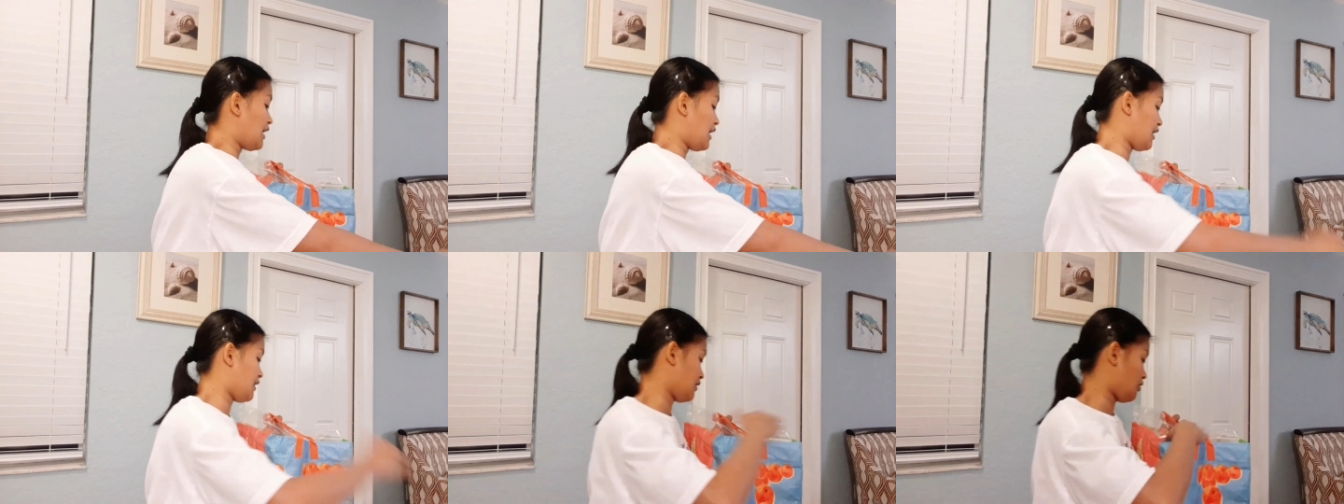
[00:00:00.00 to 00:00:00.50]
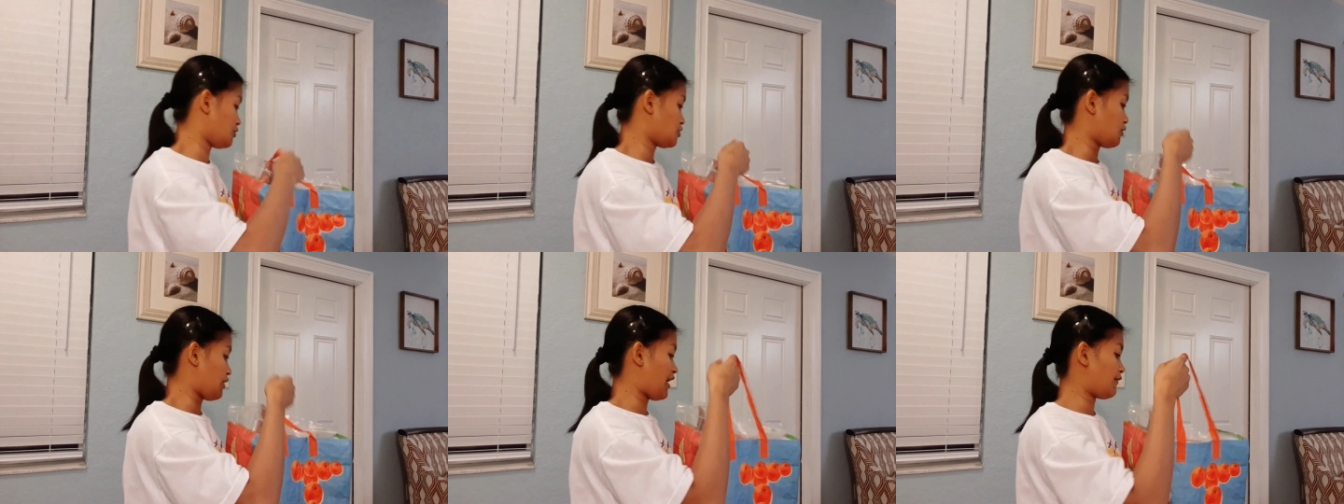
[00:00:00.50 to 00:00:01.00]
And I
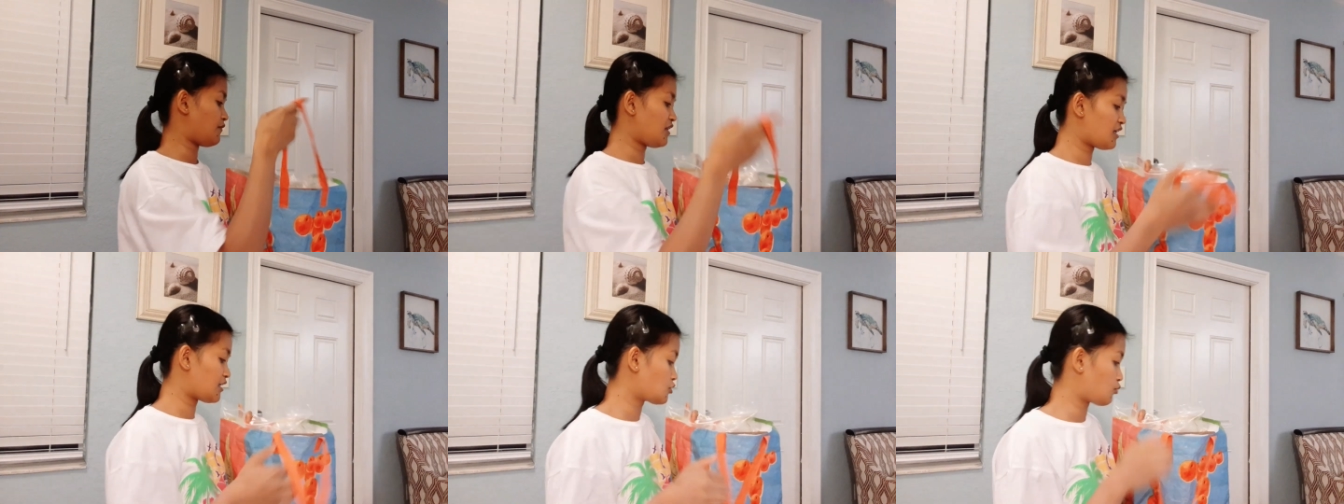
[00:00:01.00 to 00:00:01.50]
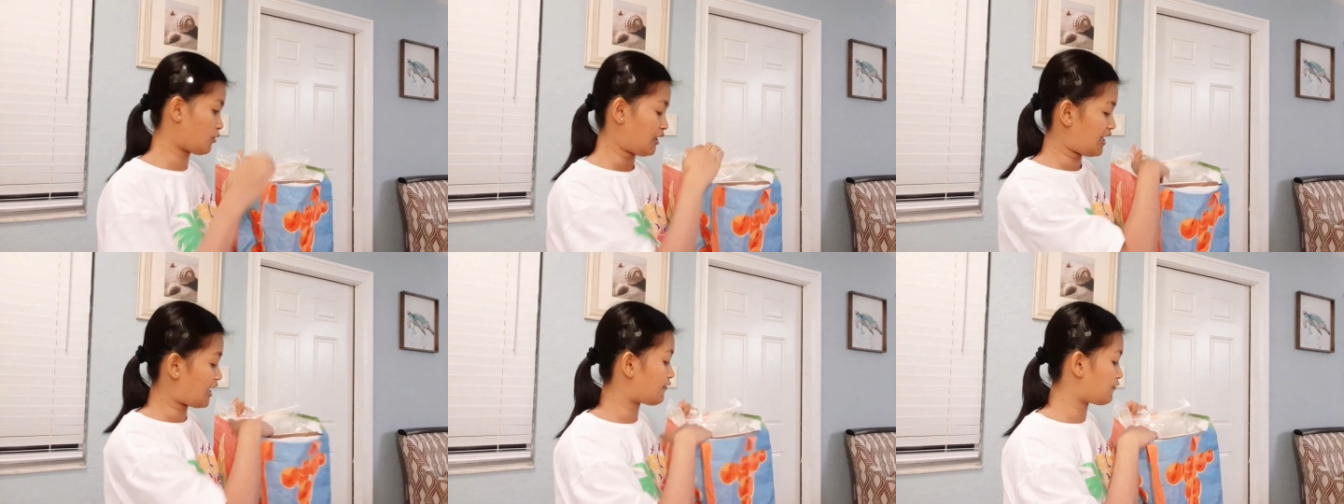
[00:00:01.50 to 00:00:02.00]
also have this where
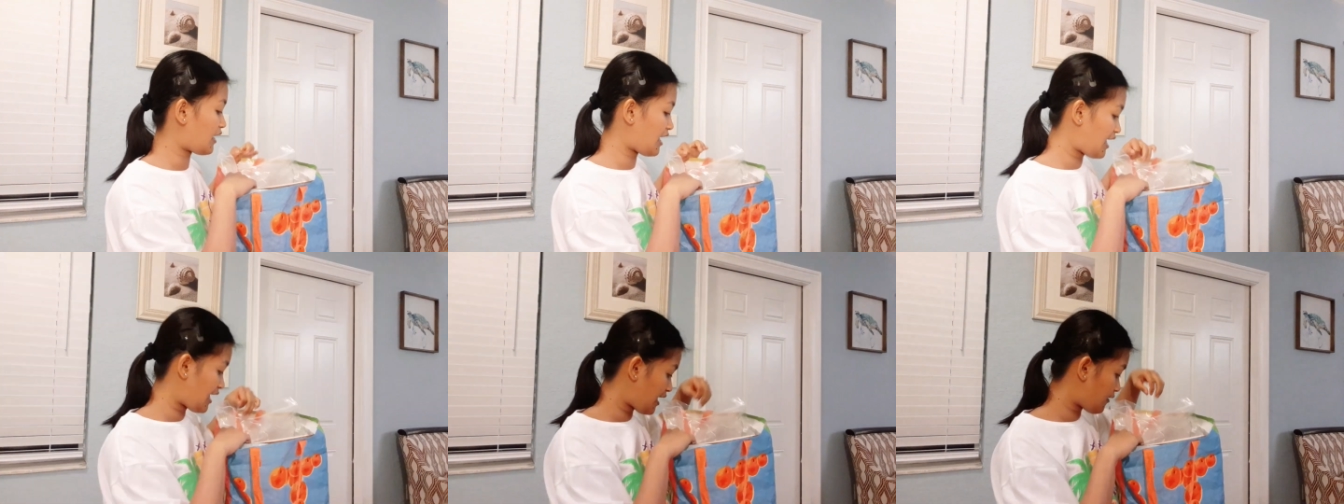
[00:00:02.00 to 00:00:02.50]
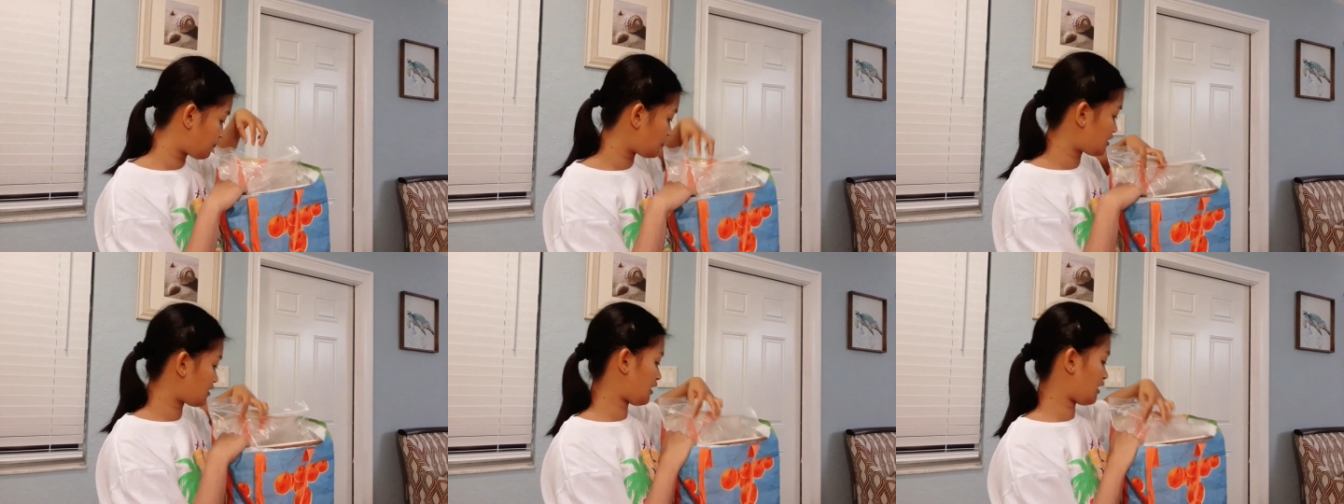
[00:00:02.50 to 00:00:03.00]
I have
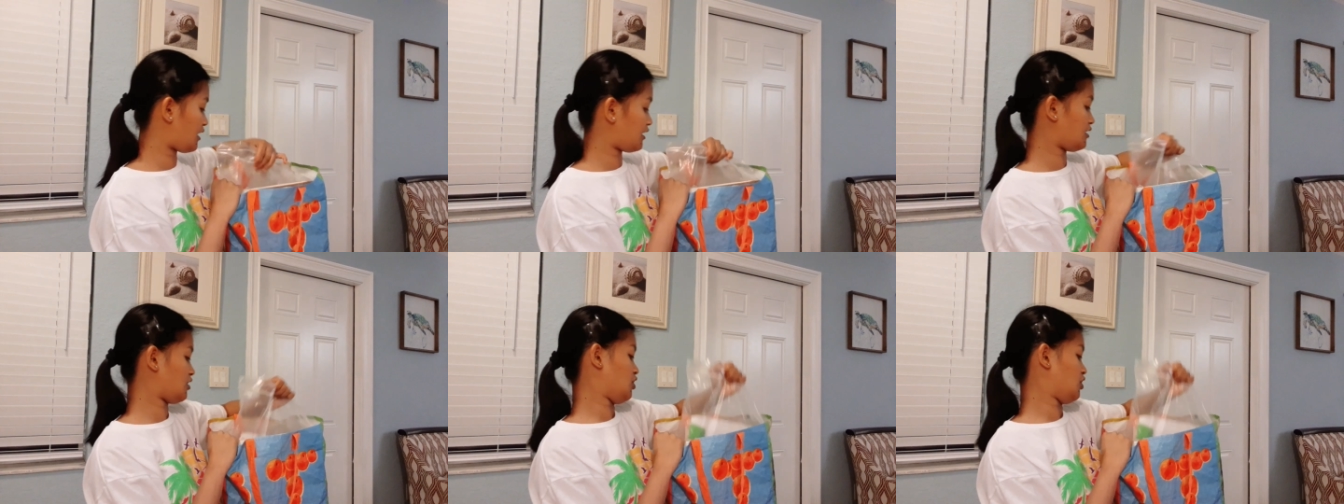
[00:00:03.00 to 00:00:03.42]
everything